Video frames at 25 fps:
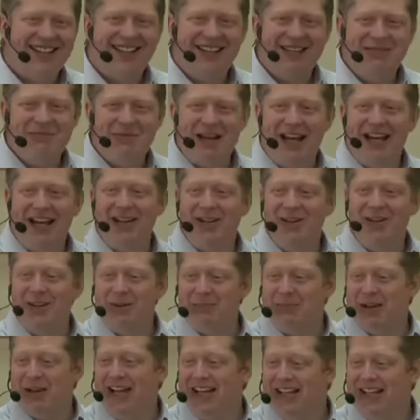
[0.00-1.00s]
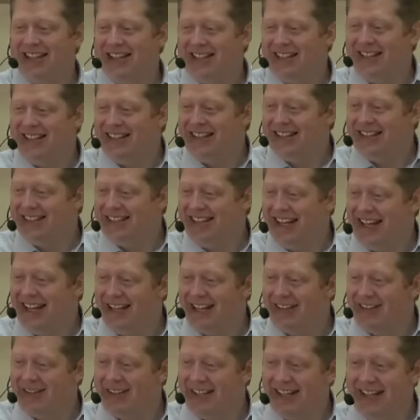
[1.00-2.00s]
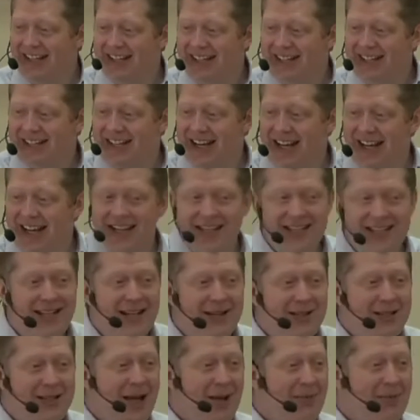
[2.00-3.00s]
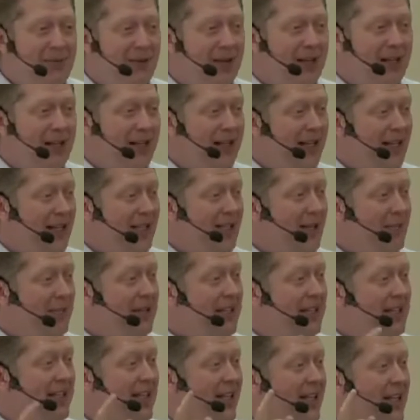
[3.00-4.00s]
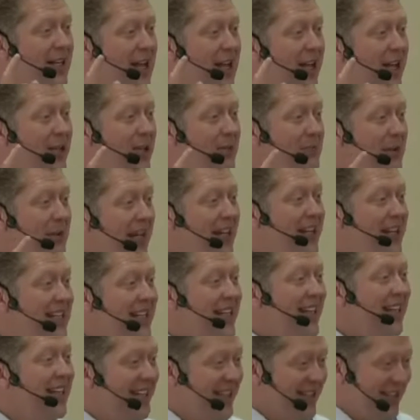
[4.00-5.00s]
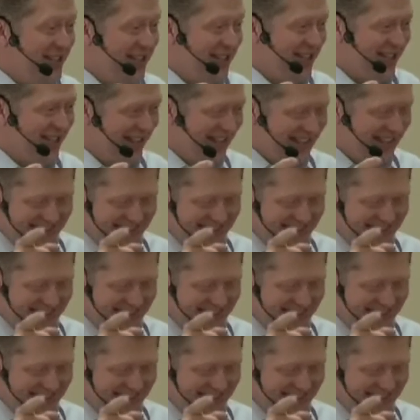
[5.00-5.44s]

And the man looked back at the tailor, and his eyes lit up, and he said, "Eumenides!"